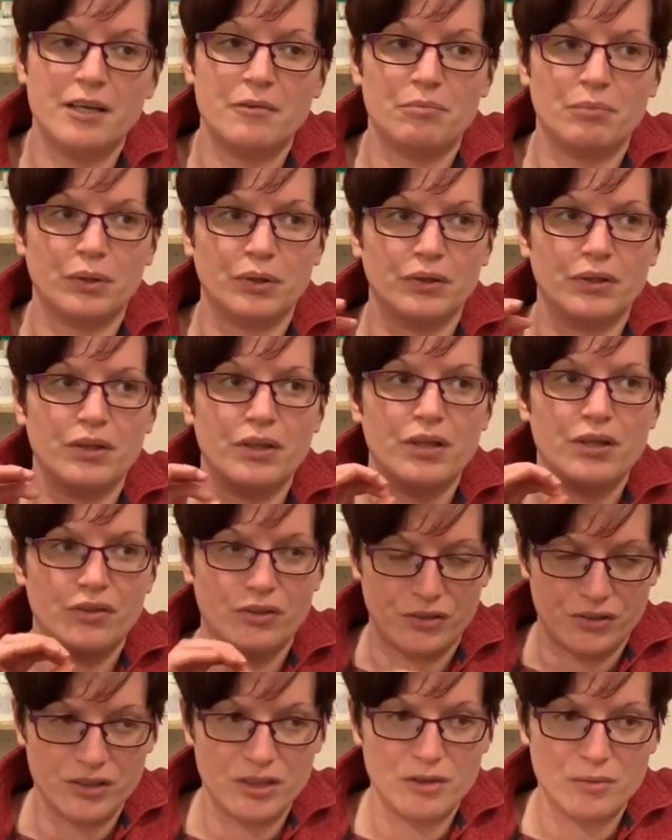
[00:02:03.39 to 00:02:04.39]
But the
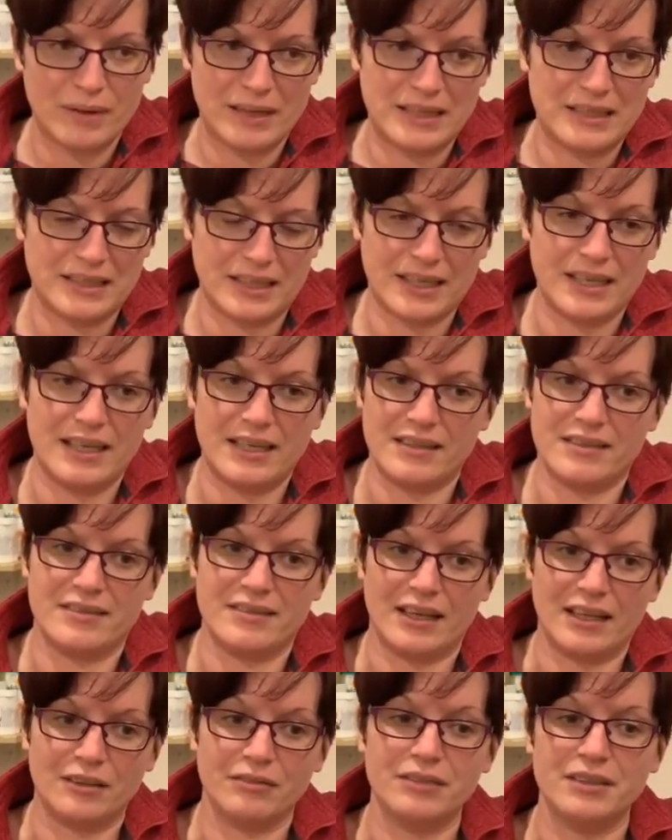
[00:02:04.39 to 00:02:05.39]
Shunamite diet
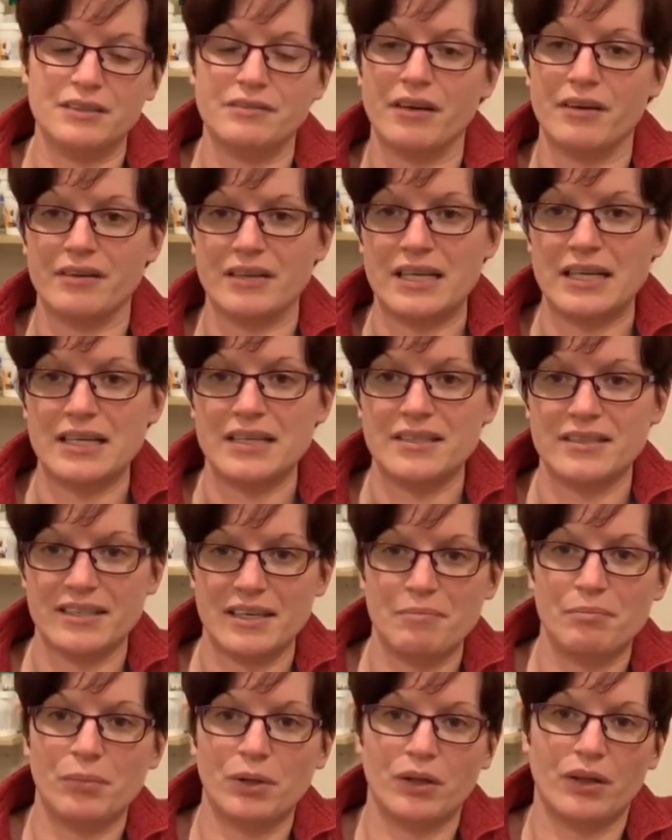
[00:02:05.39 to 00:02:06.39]
itself is a very
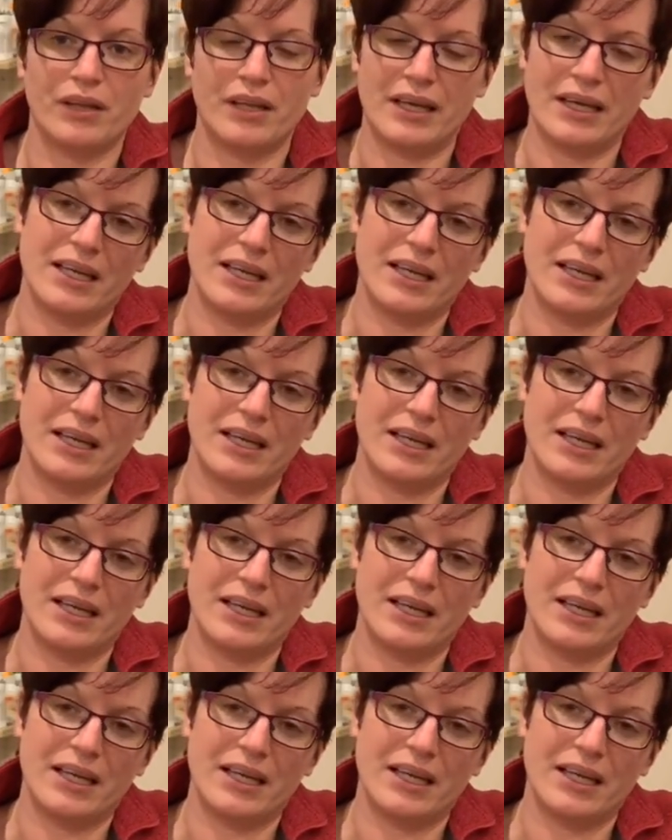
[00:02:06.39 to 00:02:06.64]
simple thing,